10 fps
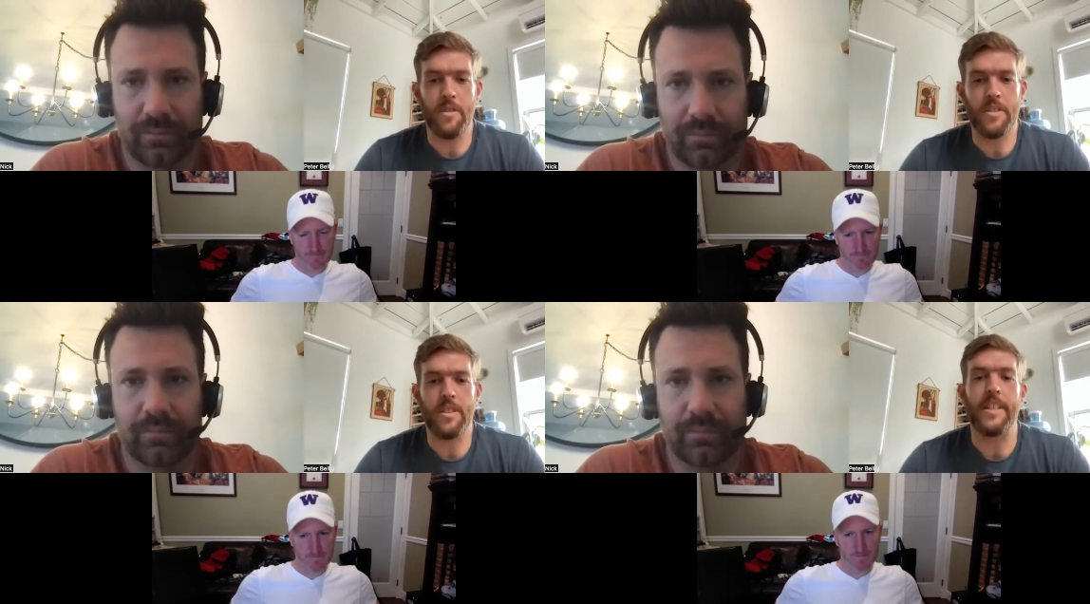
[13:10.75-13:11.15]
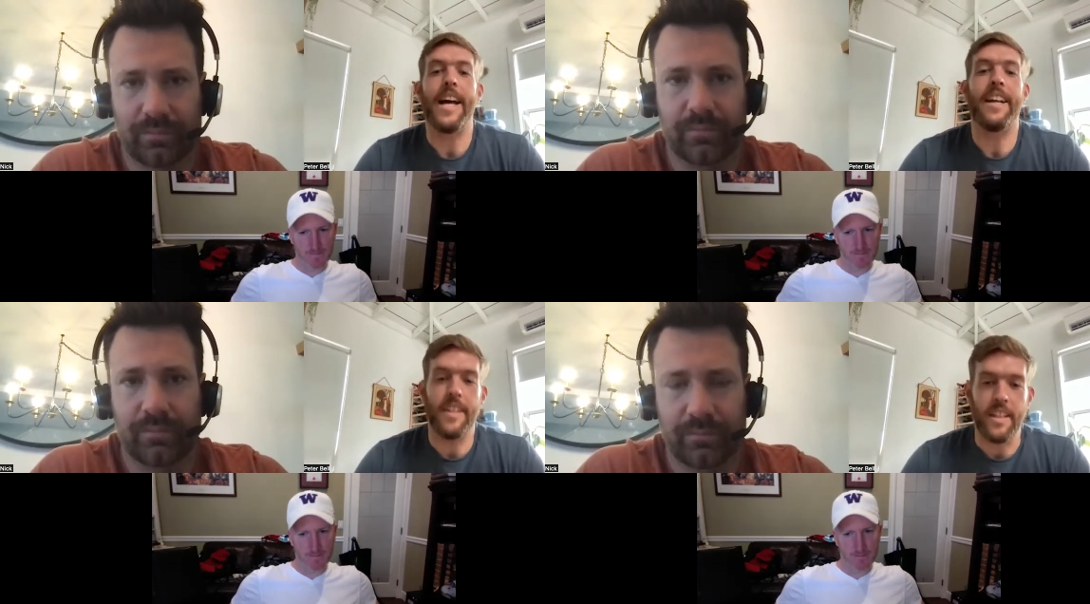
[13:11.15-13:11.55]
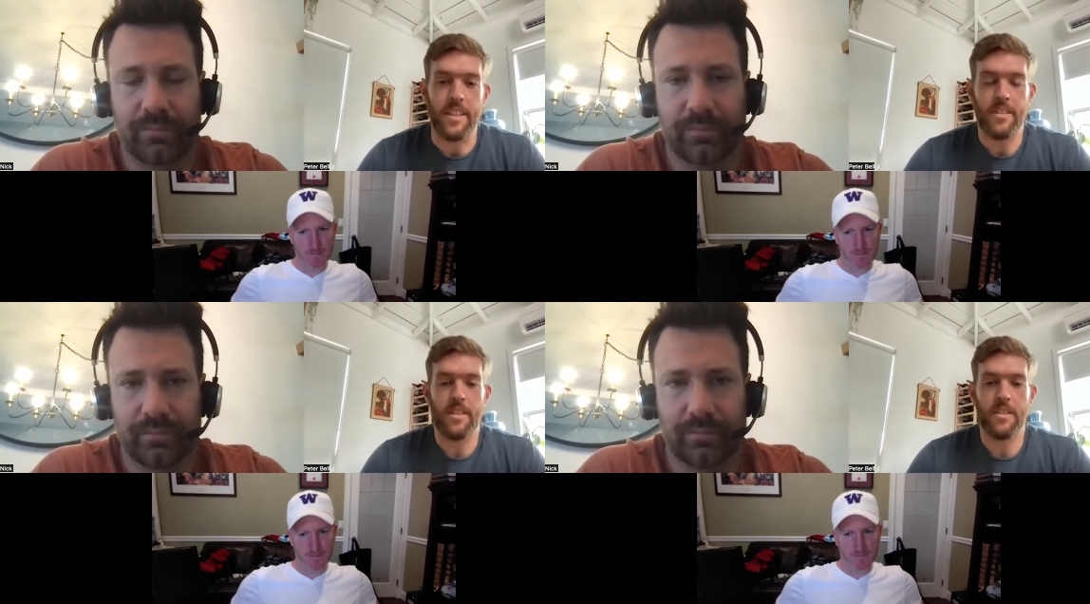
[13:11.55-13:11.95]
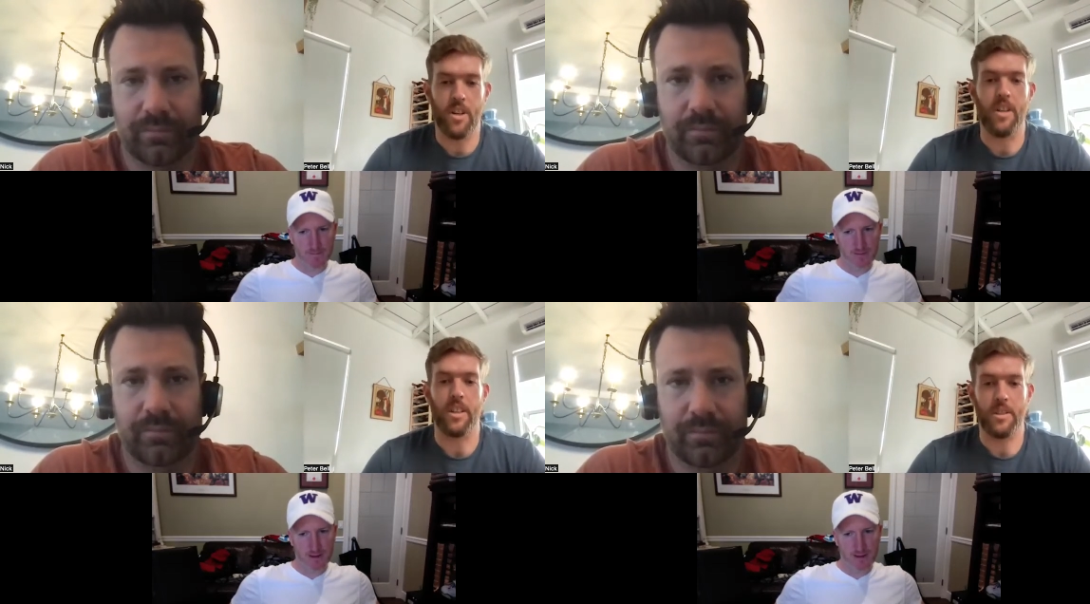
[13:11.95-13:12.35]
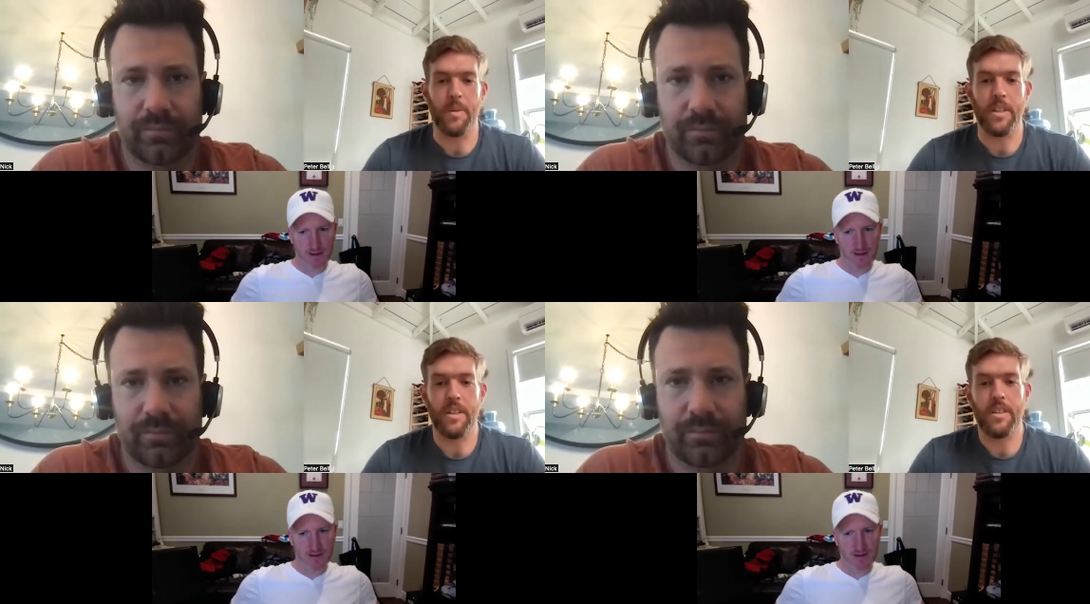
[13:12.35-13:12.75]
Speaker 1: interested in editing Charnock's
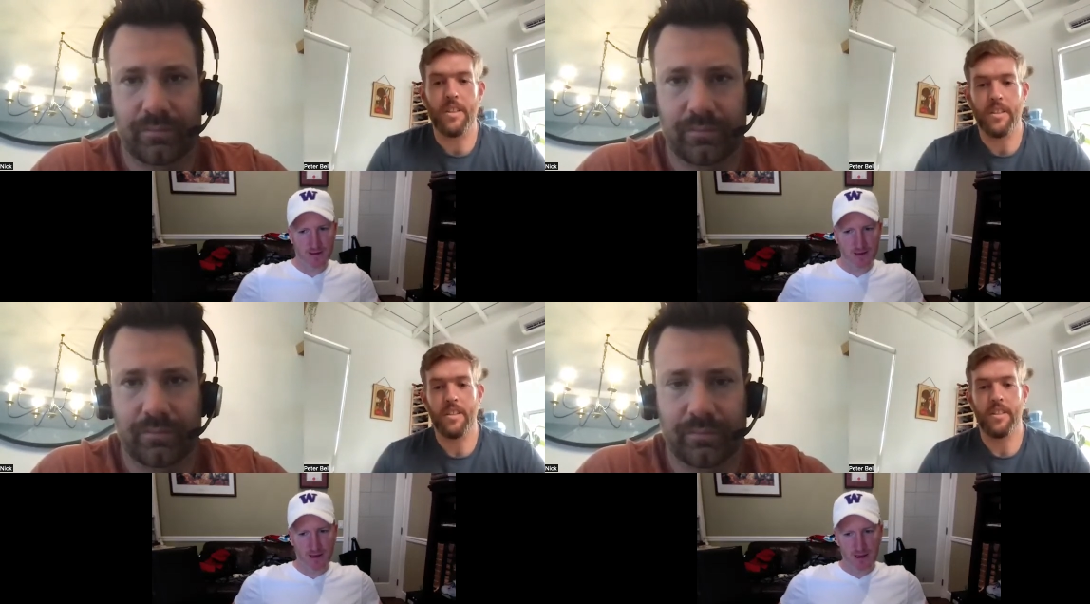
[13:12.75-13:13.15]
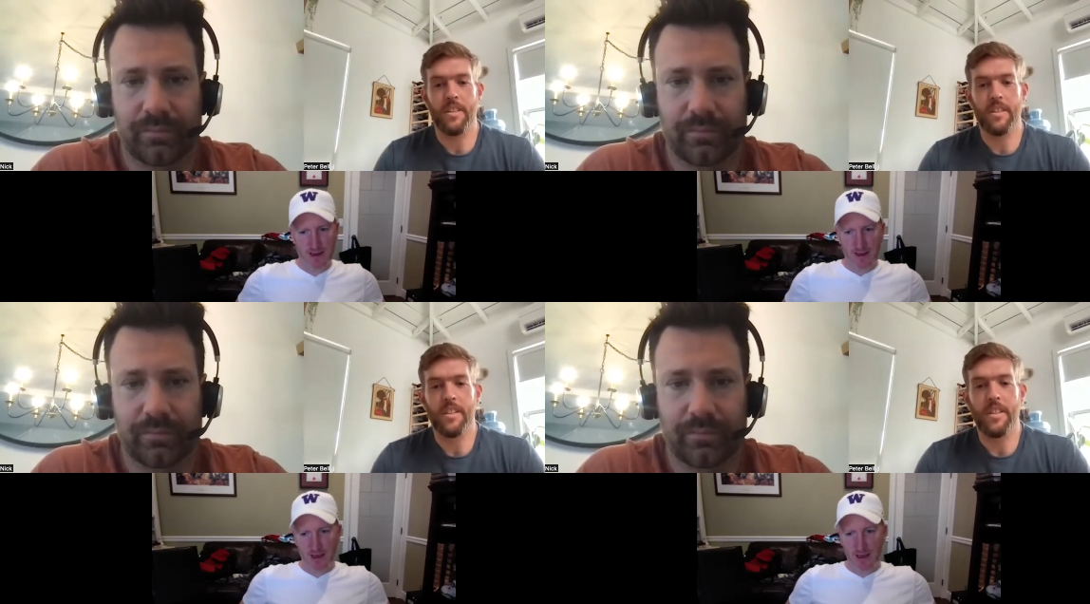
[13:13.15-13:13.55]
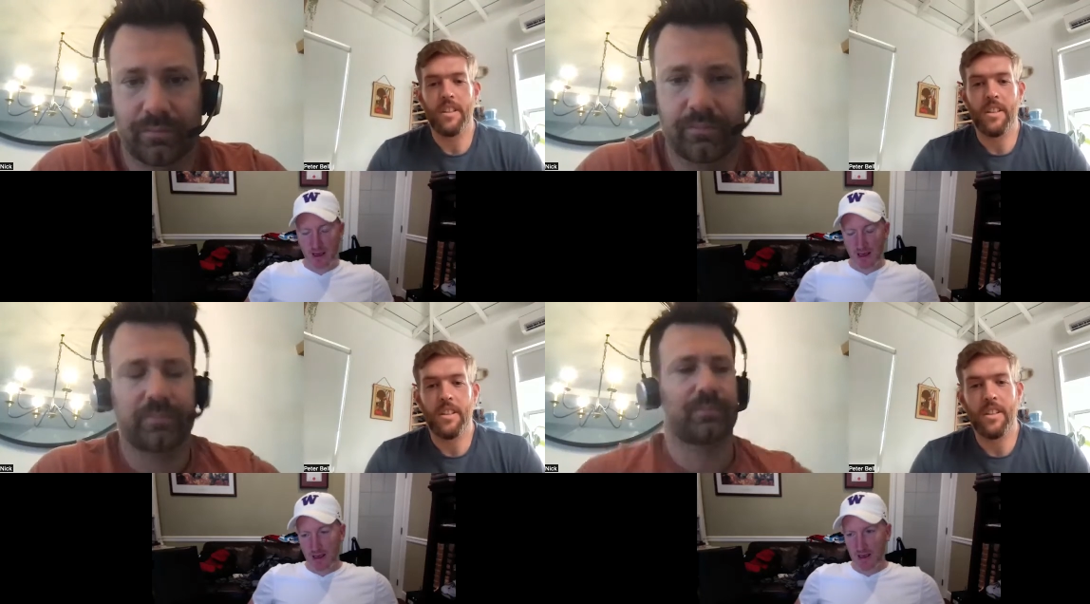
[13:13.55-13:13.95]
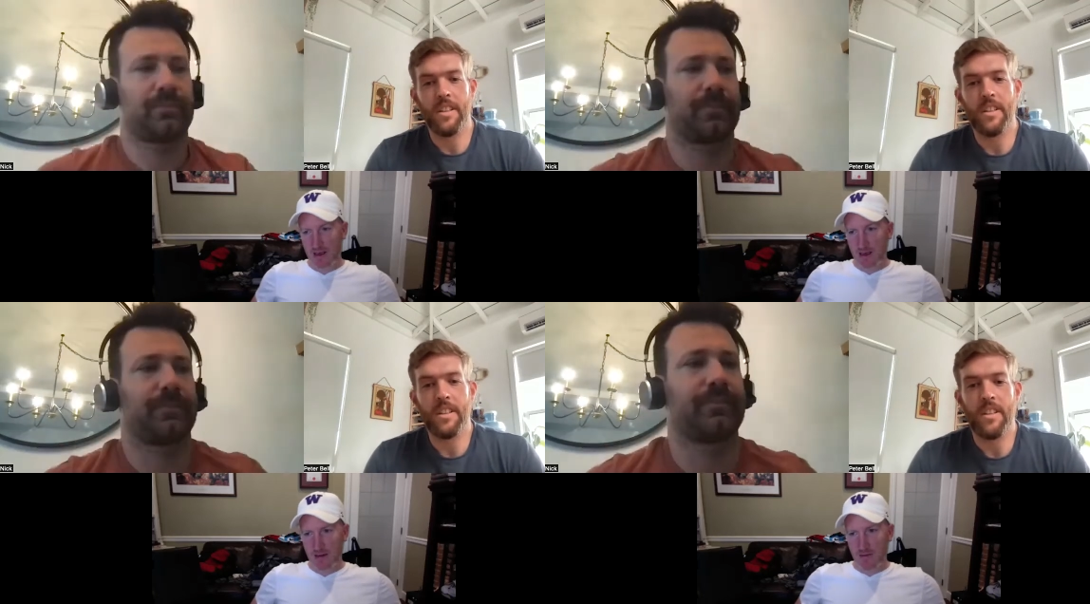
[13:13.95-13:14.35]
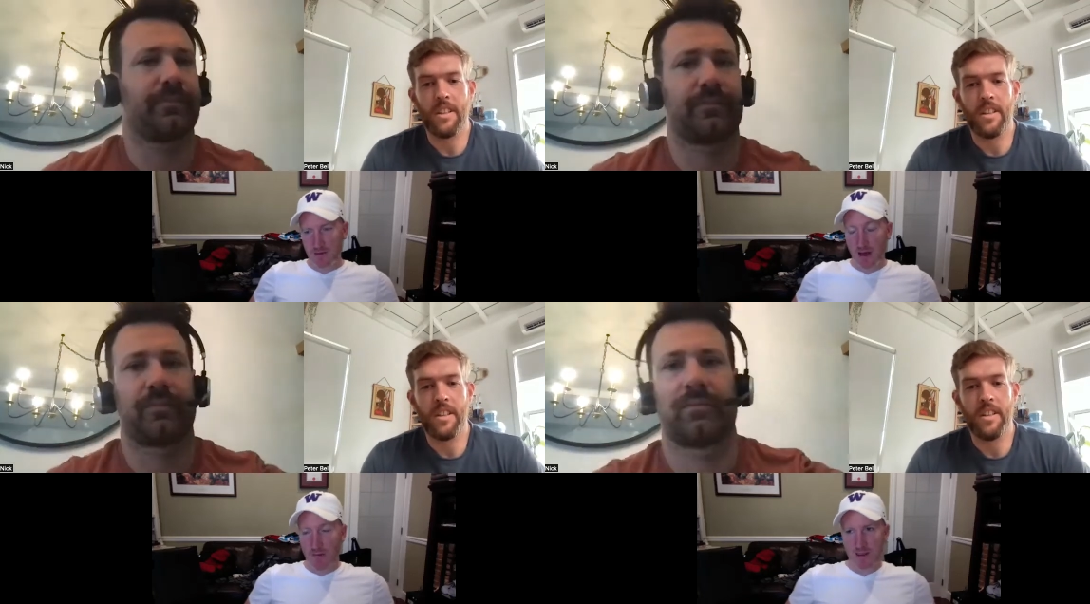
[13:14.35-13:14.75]
book?
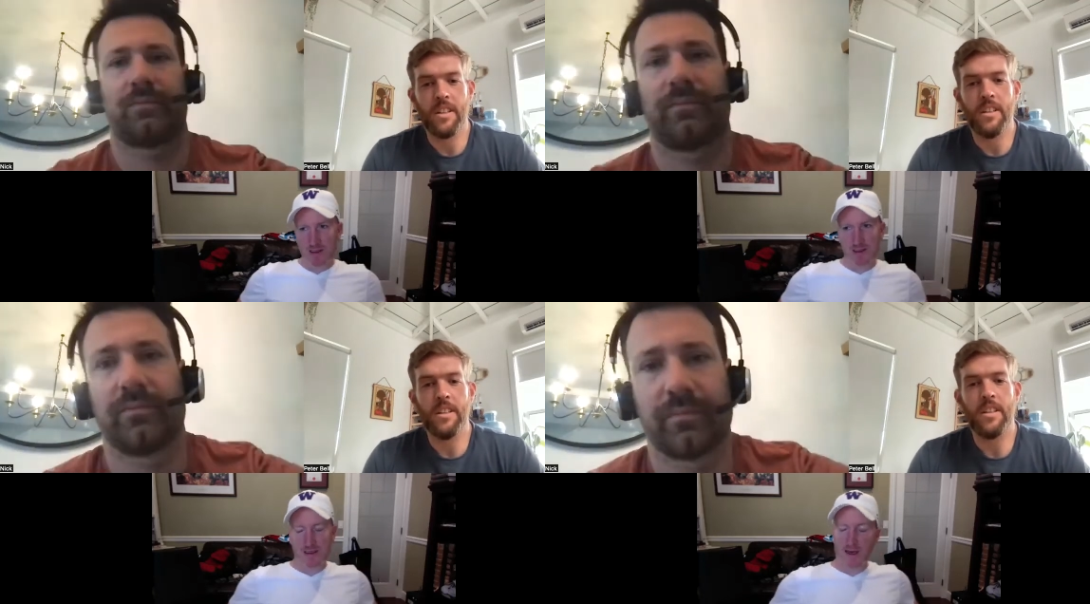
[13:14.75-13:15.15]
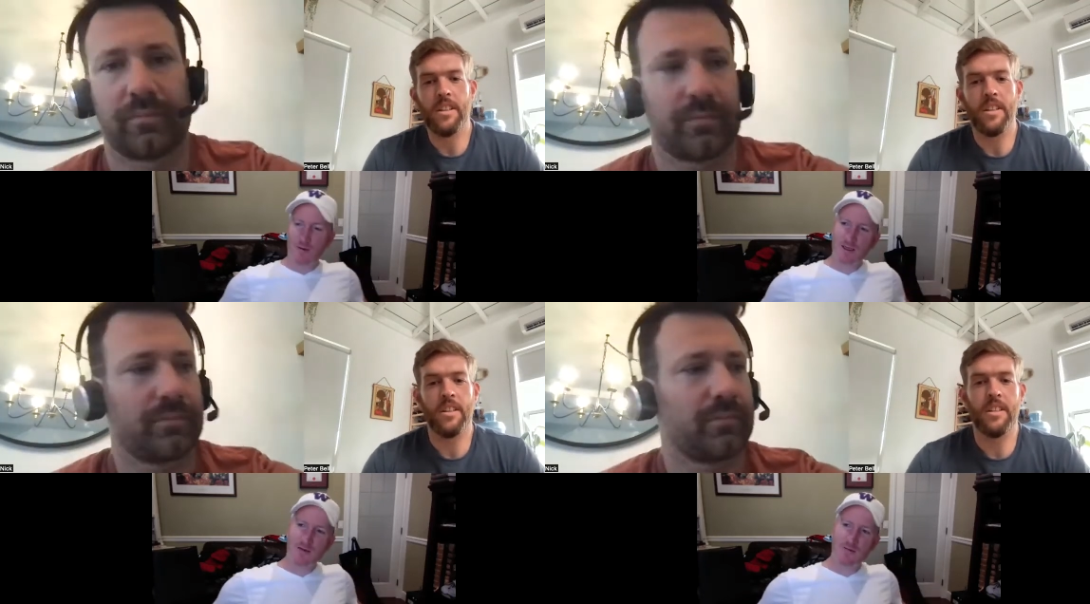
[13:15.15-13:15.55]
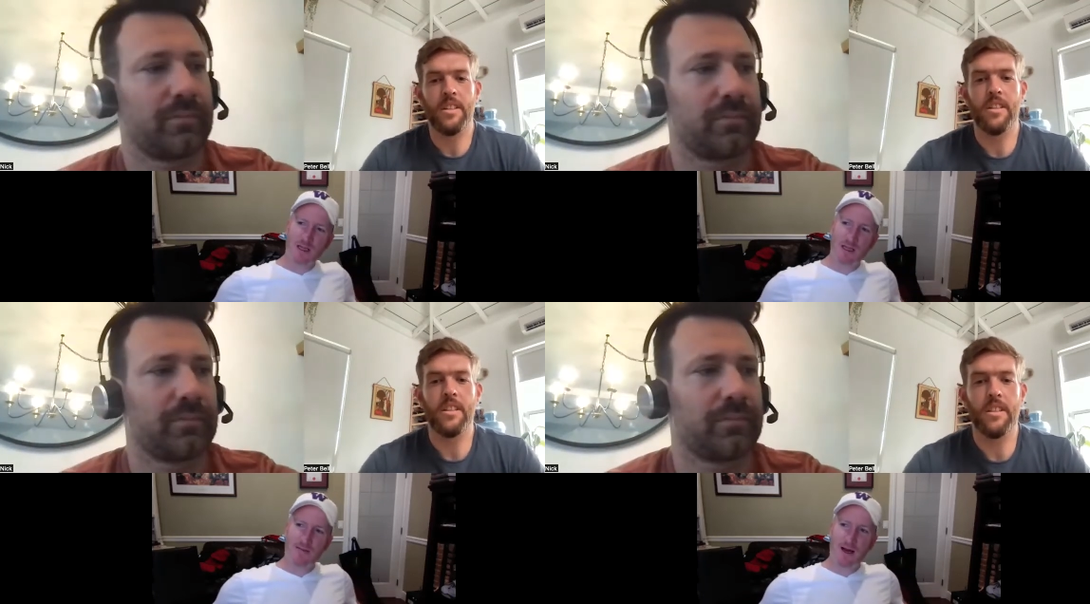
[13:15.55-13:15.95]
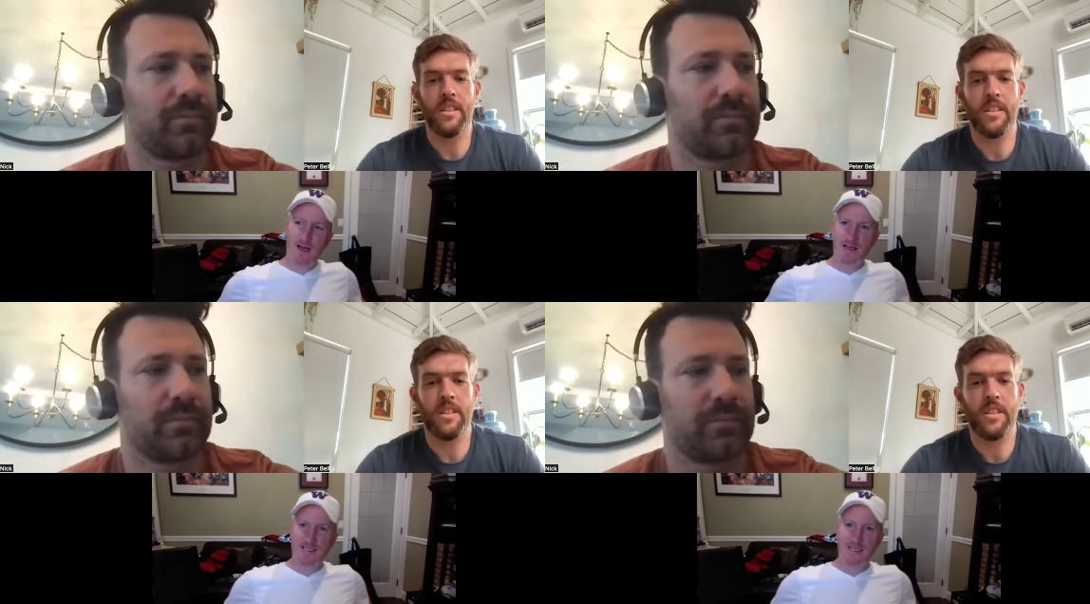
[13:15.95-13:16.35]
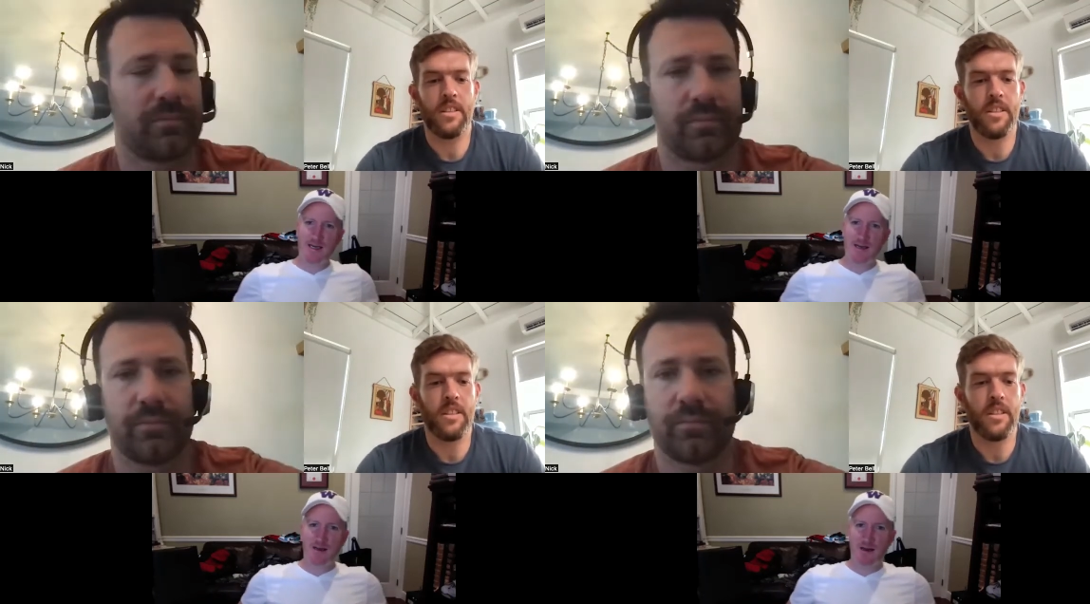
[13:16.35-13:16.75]
Speaker 2: that was yeah it wasn't really my idea